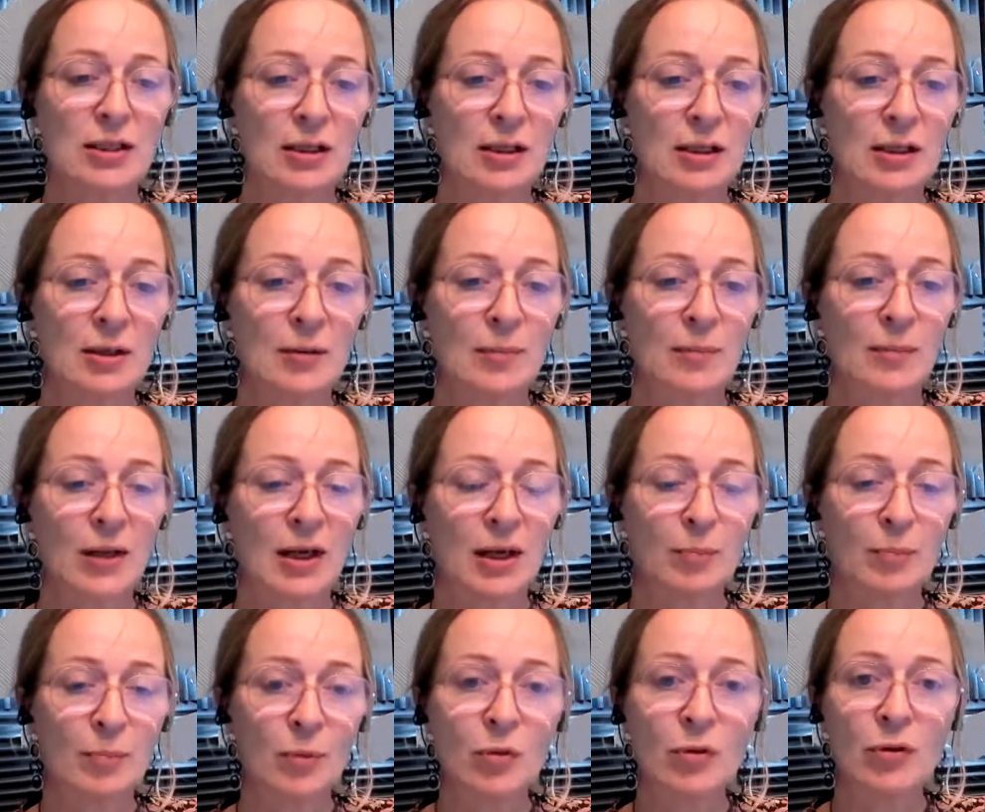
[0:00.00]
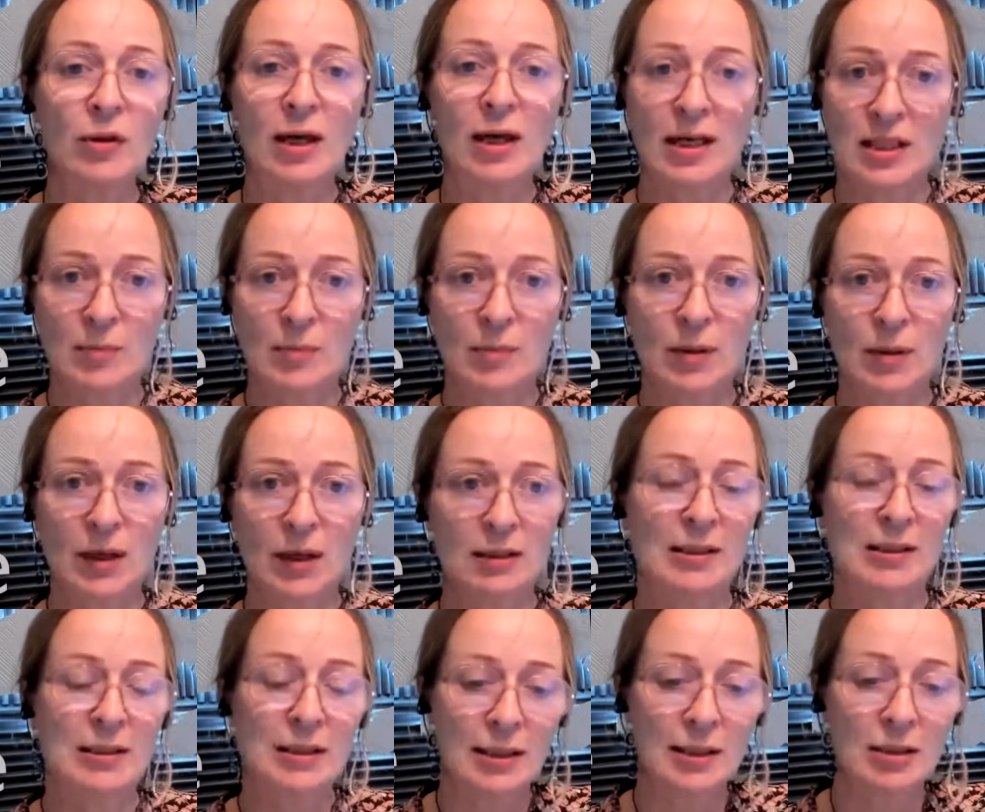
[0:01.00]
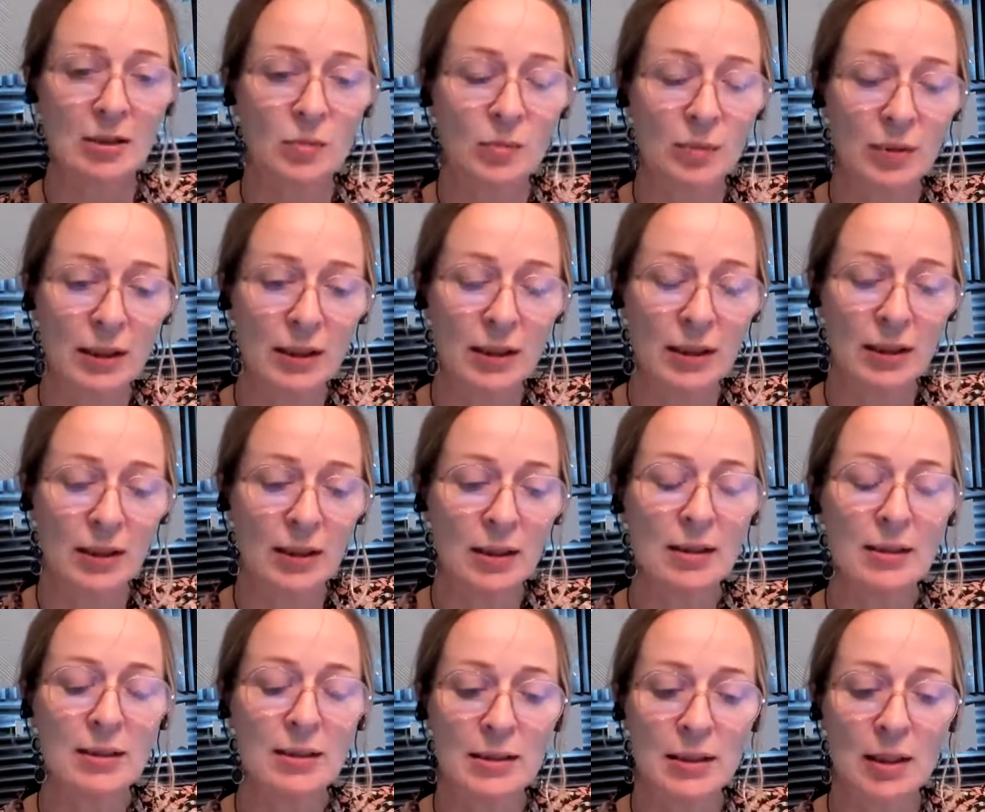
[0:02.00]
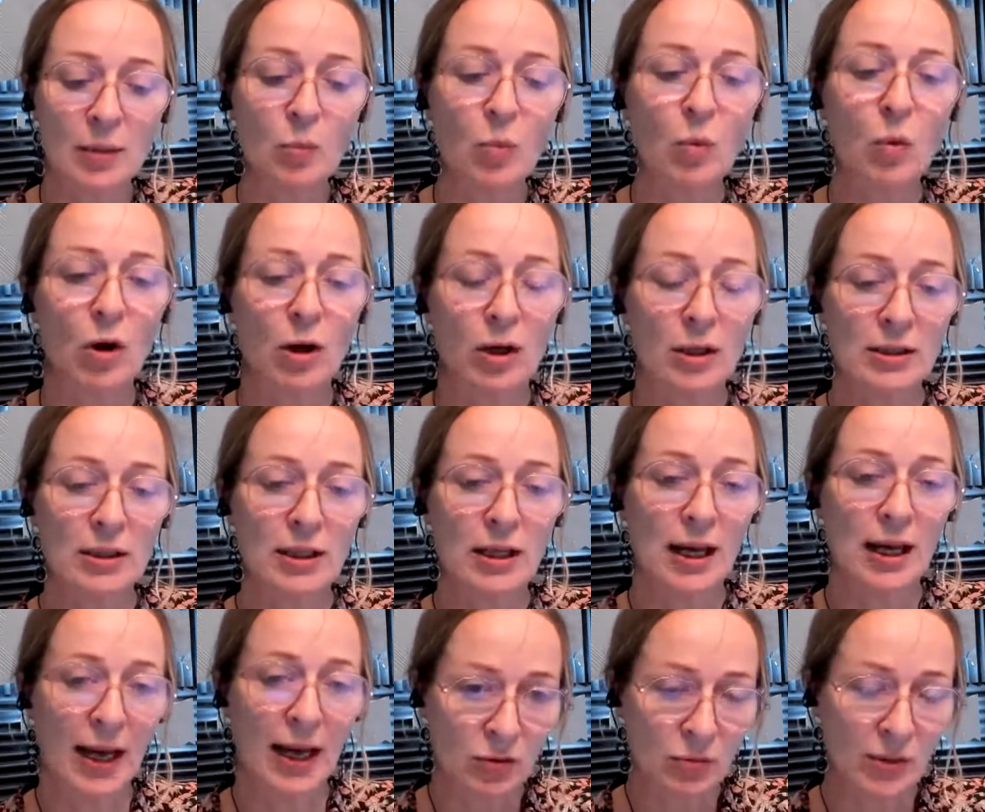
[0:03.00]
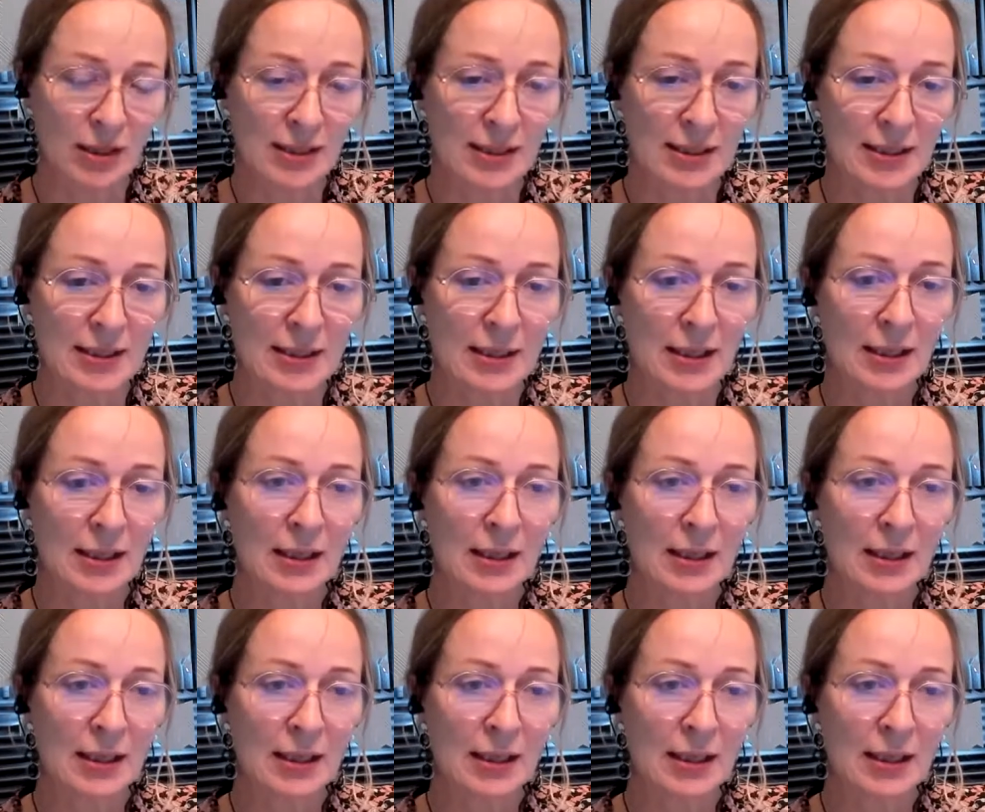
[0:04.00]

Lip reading: And both aspects need to be somewhat addressed.